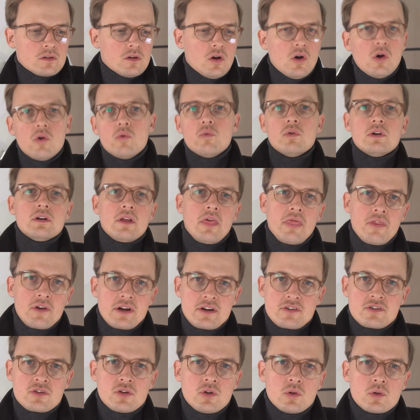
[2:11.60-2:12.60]
over the
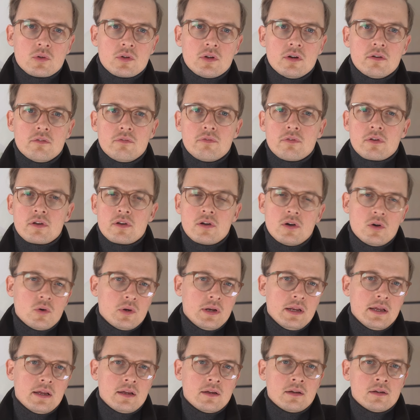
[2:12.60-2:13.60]
threshold of
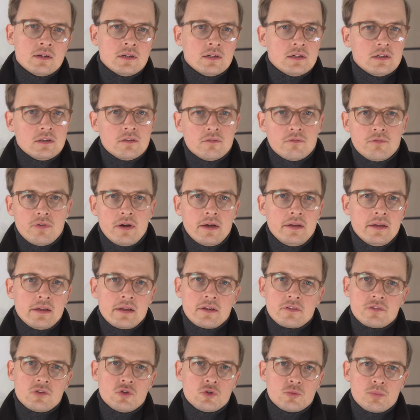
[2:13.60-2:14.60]
coding, finding
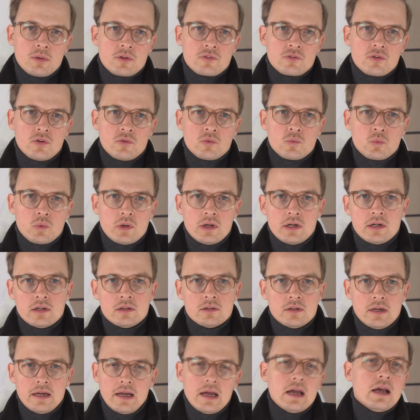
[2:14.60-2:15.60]
a suitable software,
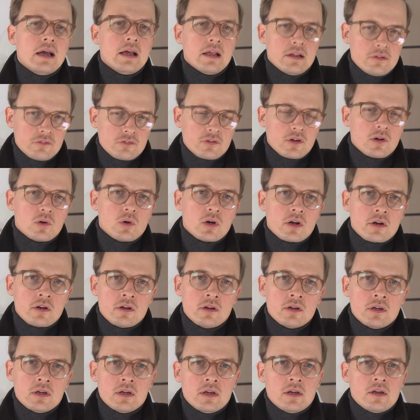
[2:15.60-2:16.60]
and so on.
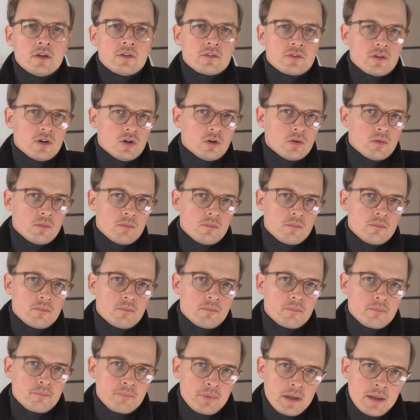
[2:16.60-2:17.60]
So
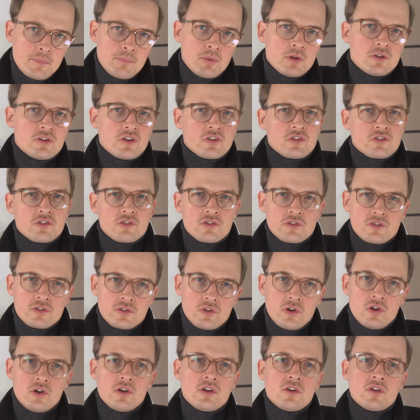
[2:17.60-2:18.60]
people just
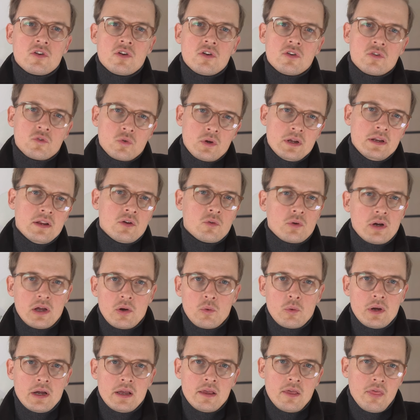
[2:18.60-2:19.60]
start trading right
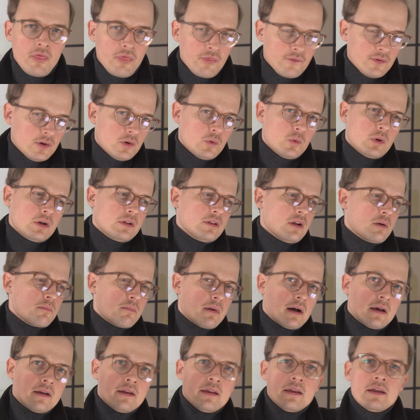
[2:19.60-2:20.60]
away, throwing their
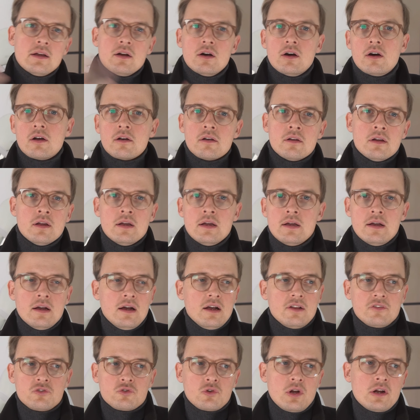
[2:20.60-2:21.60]
money on
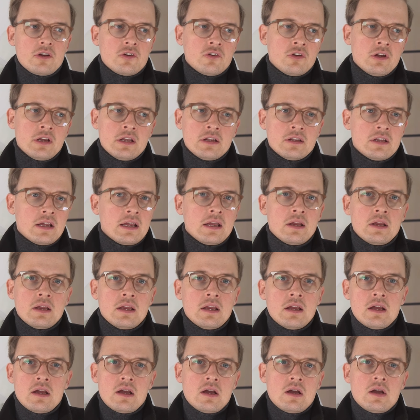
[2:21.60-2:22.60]
a strategy they
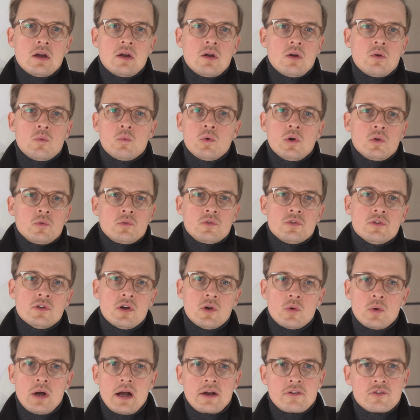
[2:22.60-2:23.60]
won't
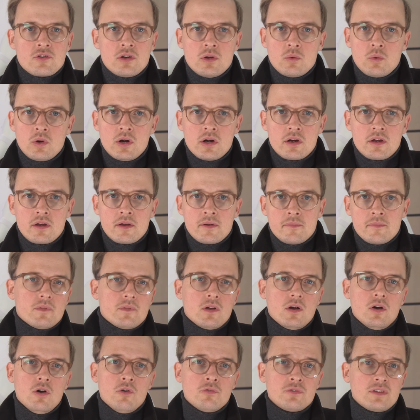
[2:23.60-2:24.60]
know actually work.
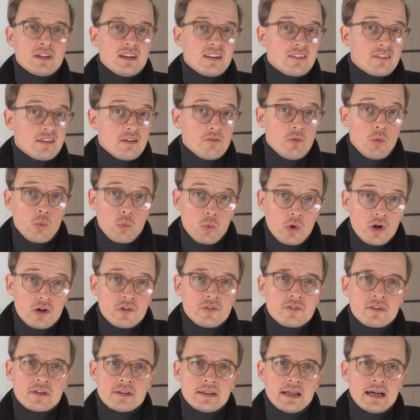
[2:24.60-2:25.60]
Often it's even
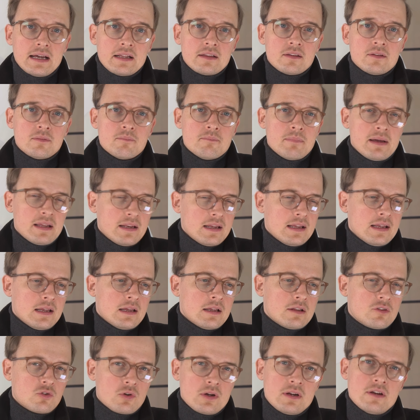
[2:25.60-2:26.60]
worse than that.
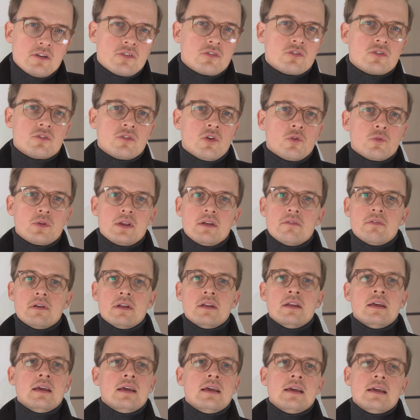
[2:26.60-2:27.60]
Many traders don't
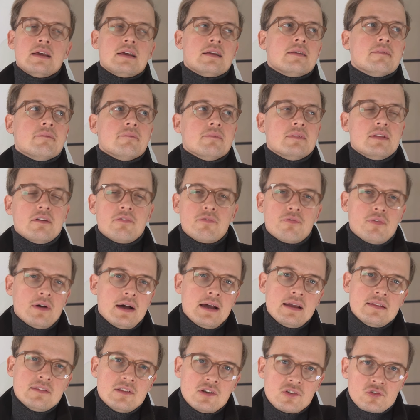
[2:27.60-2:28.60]
even
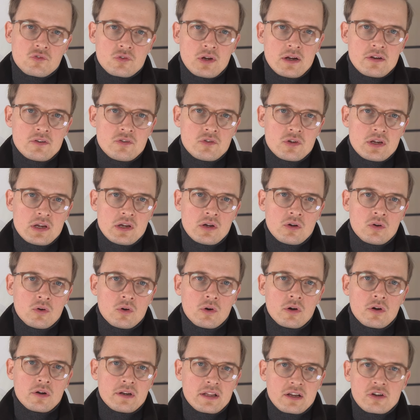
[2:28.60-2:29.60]
define their strategy
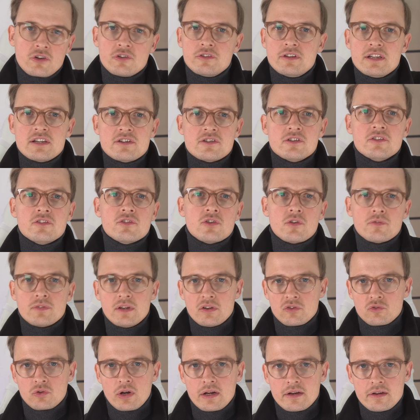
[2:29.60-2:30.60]
or the conditions of
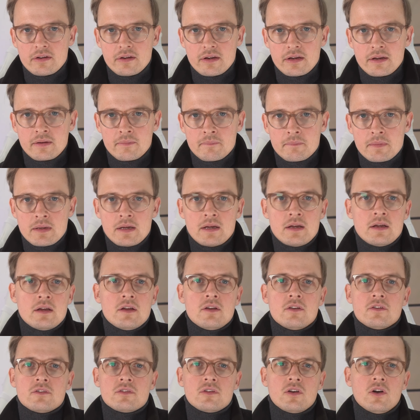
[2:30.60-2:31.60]
the strategy.
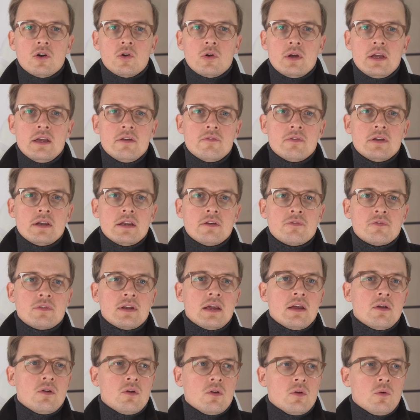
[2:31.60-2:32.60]
So even if
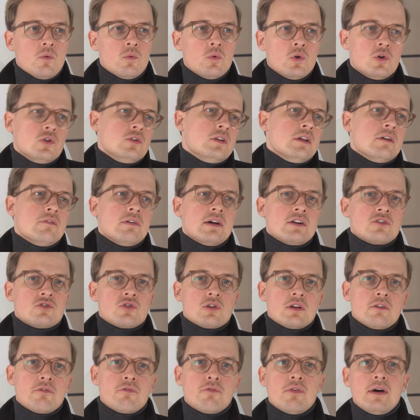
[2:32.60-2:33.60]
they would
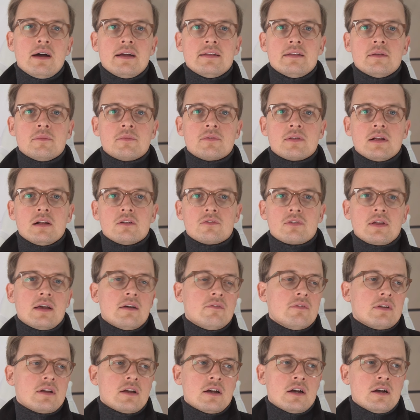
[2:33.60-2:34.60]
eventually find themselves
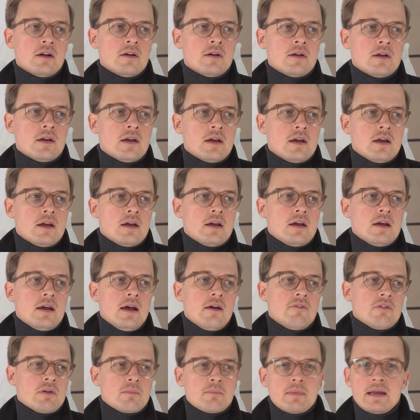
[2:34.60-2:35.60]

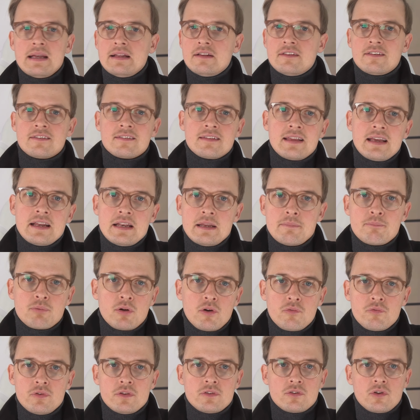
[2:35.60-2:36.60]
having made steady
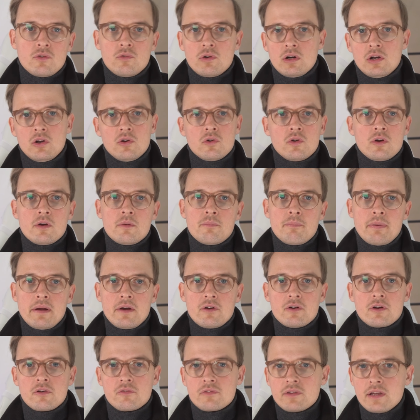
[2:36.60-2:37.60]
profits over a longer
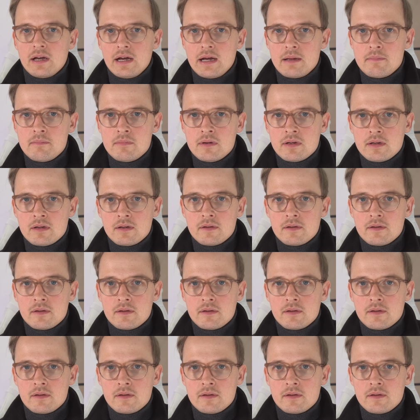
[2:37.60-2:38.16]
period of time,